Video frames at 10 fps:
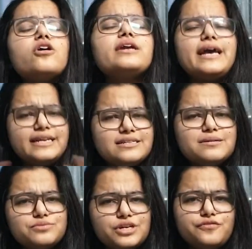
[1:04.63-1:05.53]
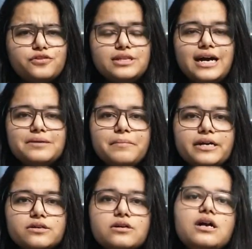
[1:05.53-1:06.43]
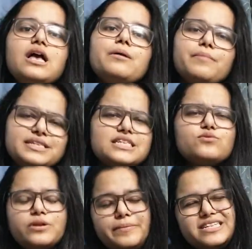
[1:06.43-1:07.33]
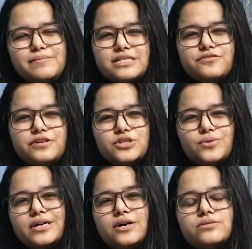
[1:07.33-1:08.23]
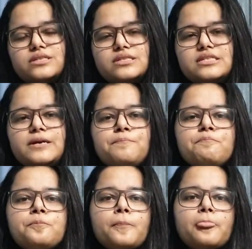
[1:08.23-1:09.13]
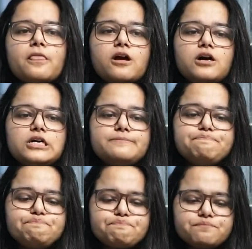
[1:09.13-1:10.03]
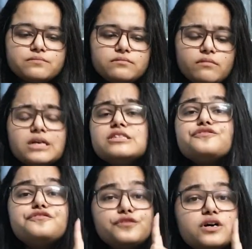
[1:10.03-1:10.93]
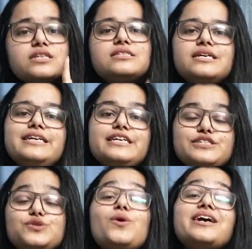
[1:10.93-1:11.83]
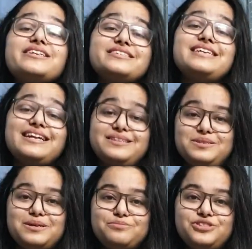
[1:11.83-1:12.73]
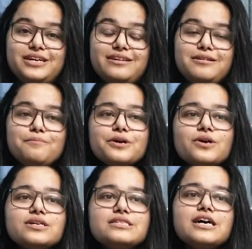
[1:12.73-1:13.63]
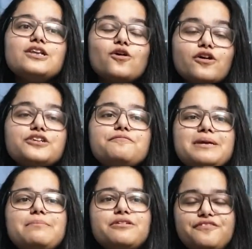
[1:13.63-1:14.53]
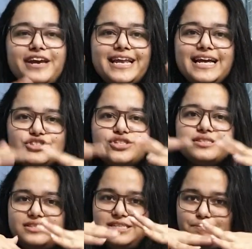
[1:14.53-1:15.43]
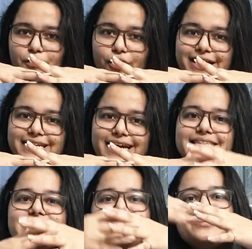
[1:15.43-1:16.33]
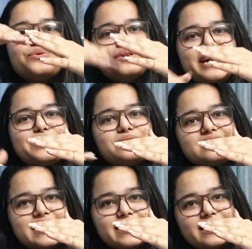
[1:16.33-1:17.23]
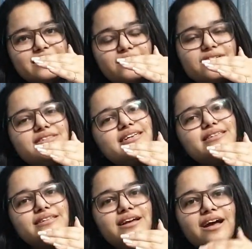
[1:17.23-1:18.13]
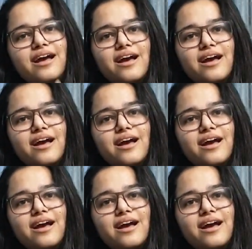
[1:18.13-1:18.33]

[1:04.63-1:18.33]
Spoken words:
or any subject for that matter, but this will be specific to accountancy. The first thing is to understand the subject, because a lot of people fail at just this point and then they don't get to the second and third thing.